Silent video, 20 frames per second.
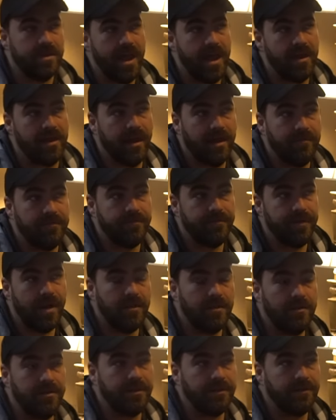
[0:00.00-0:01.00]
that. I
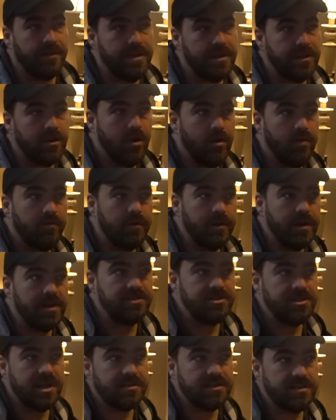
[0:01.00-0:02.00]
followed the link over and I
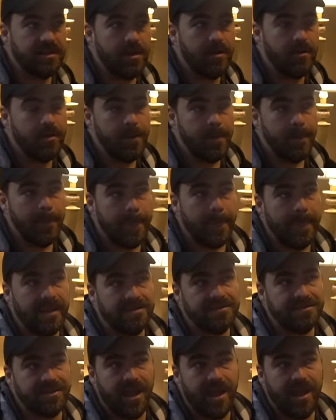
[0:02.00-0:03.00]
checked it out and
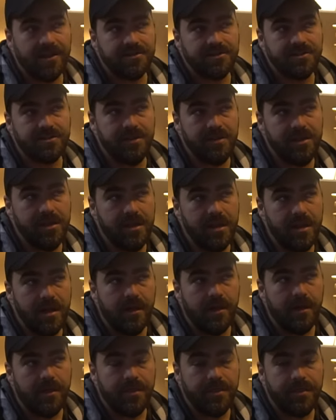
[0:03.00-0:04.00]
it's actually
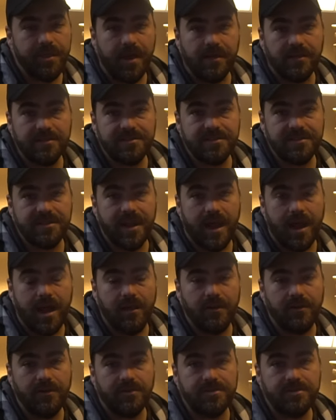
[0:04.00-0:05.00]
a
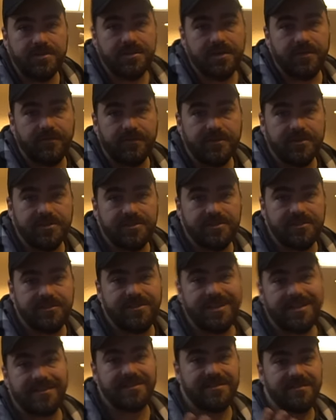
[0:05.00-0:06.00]
$1,000 for
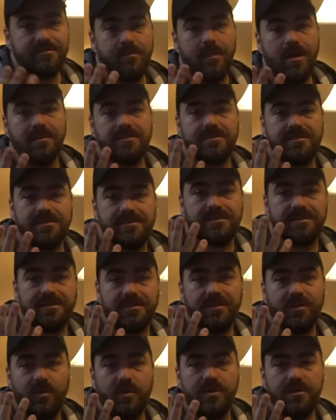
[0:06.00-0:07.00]
six months
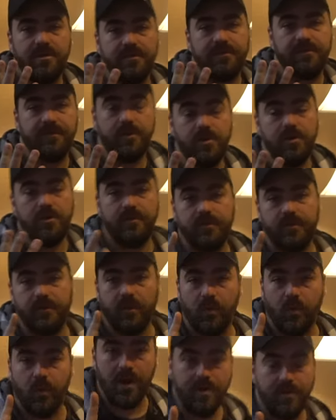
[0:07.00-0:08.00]
worth of food for
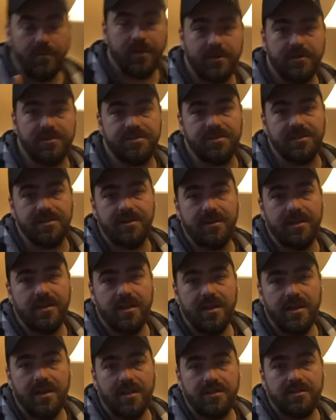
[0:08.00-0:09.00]
one person.
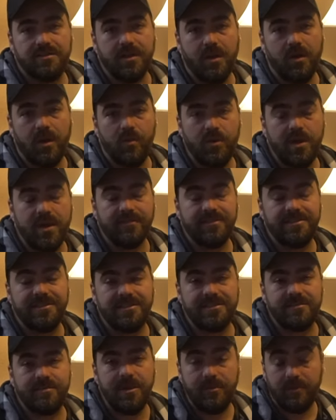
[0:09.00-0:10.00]
So we have
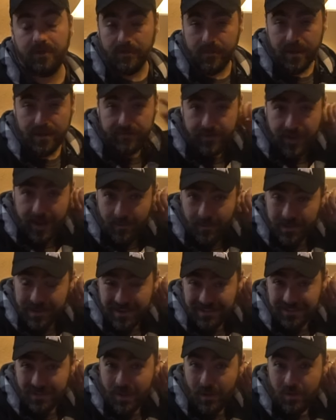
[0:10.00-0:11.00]
six people in my
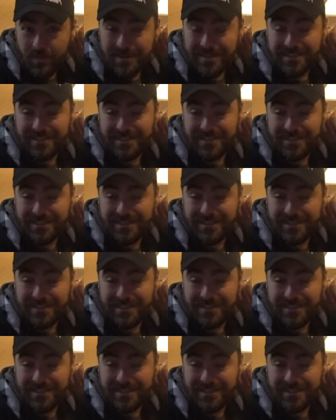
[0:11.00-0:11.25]
family, so that would be